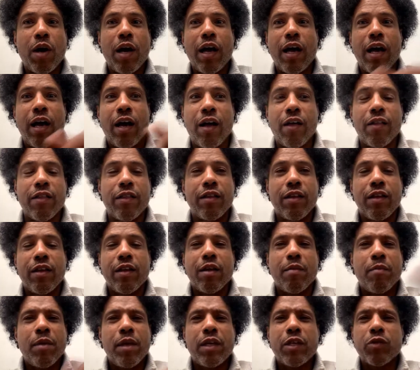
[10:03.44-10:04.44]
wow. I
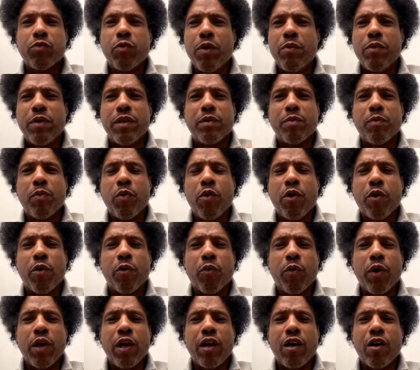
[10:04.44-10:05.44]
mean, because we went to Puerto
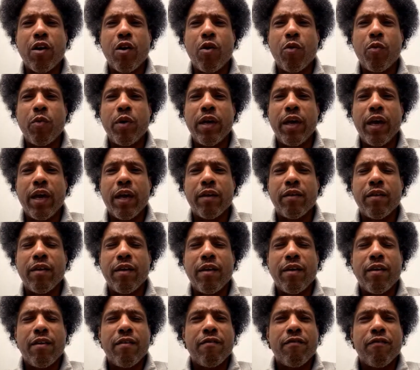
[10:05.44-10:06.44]
Rico, we had
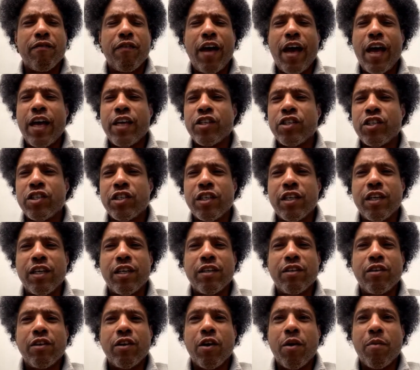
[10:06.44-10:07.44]

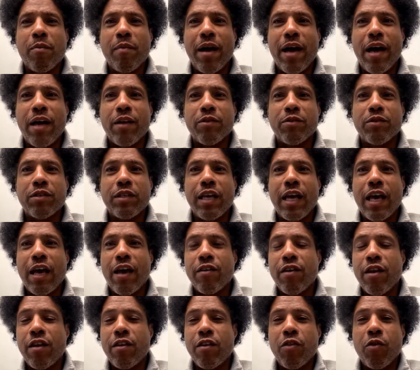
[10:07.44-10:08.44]
fashion, models
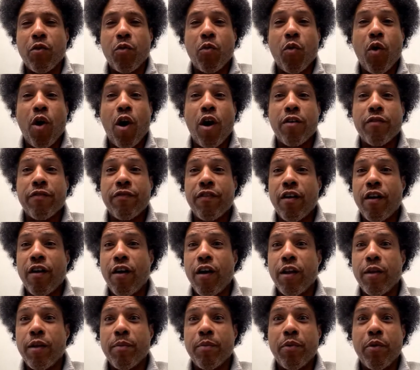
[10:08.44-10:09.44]
down under the
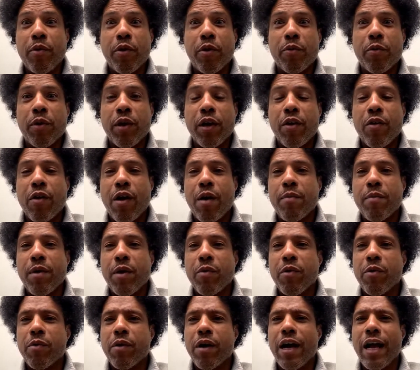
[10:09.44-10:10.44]
waterfall in Puerto Rico. I mean,
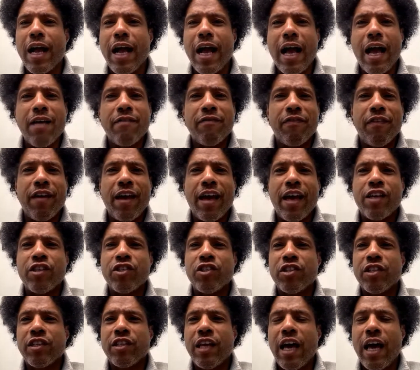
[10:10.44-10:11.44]
we were high
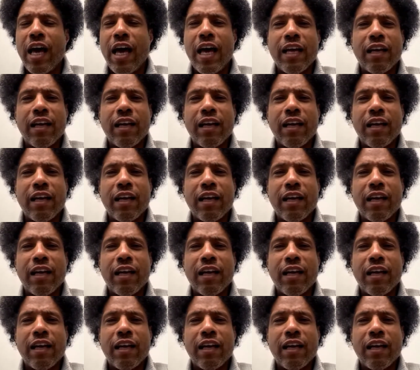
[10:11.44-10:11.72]
fashion, high